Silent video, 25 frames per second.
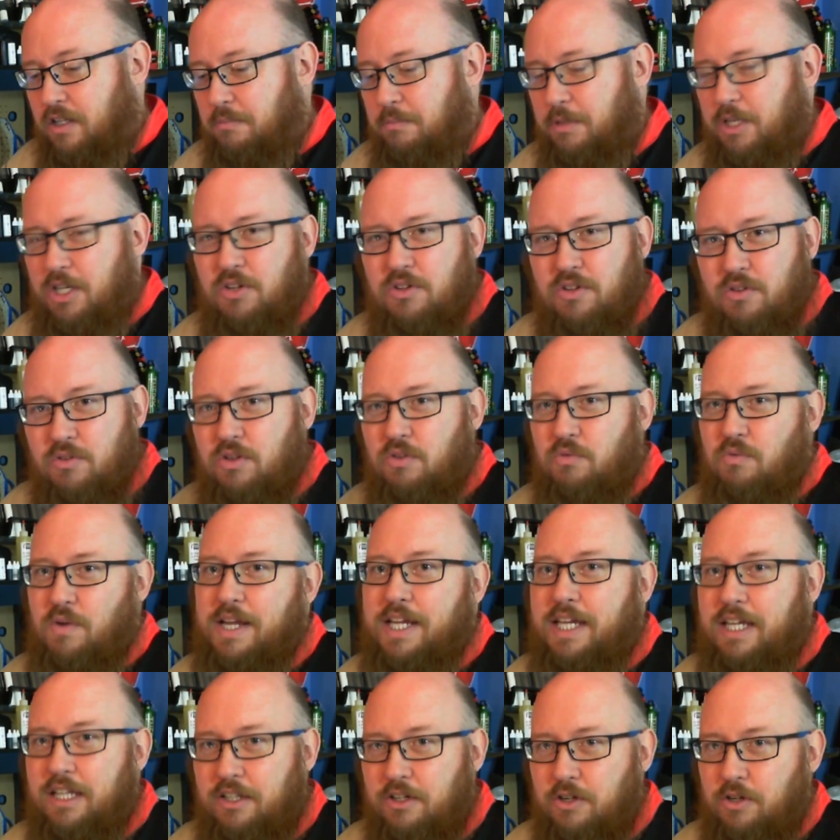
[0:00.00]
You know, the
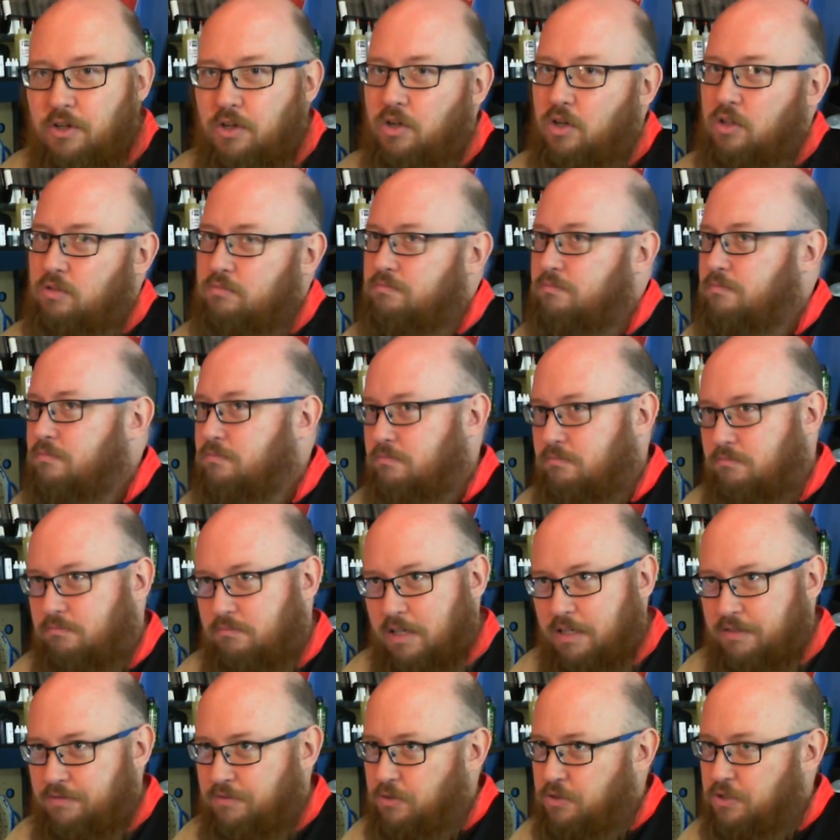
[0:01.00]
regular,
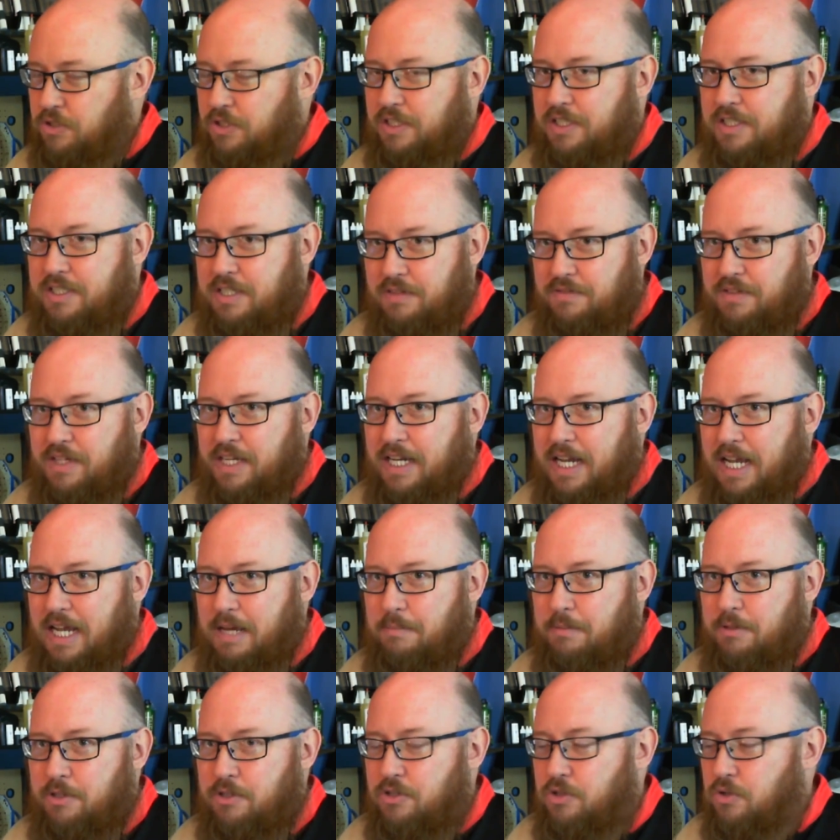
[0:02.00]
unfortunately, stuff that can
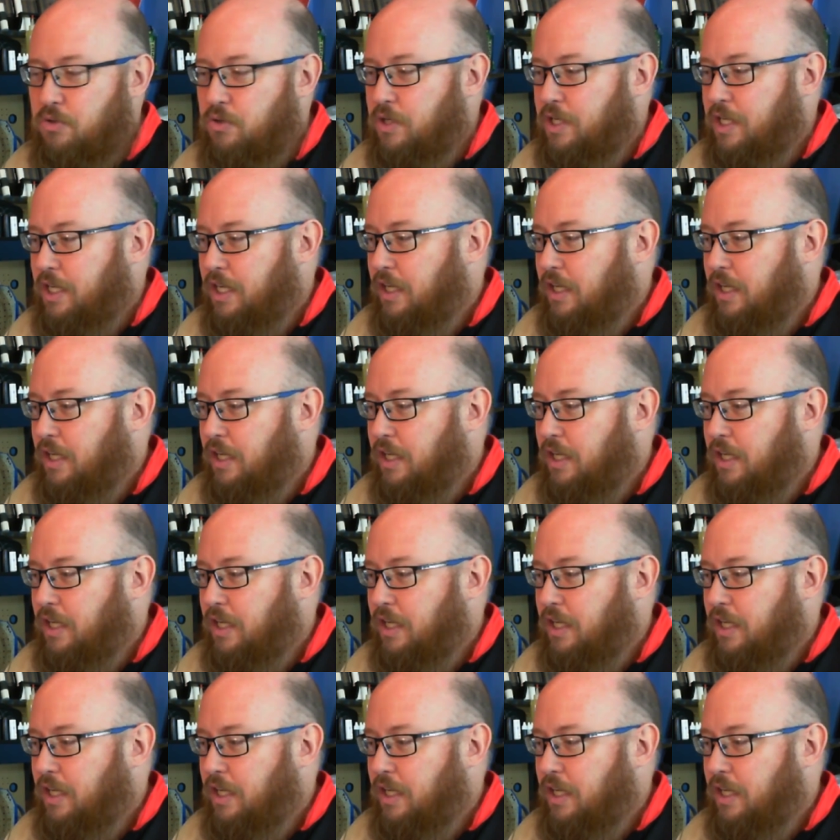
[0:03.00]
happen during